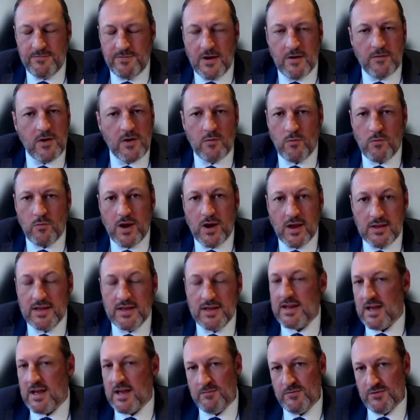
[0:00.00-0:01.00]
very
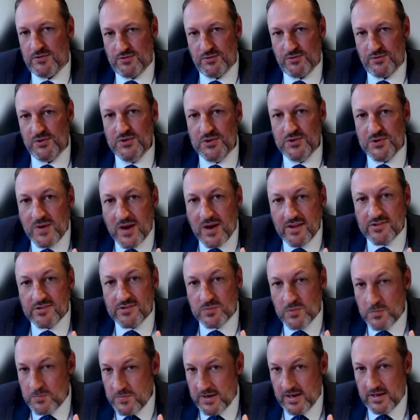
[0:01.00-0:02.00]
rarely comes through to
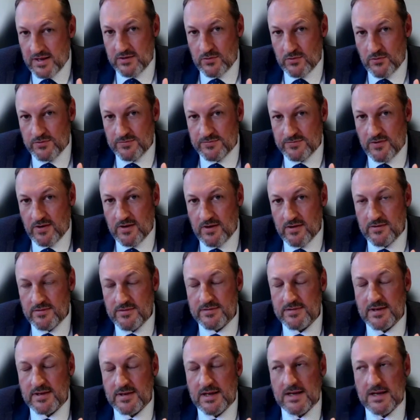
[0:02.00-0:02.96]
us when we get the audit files.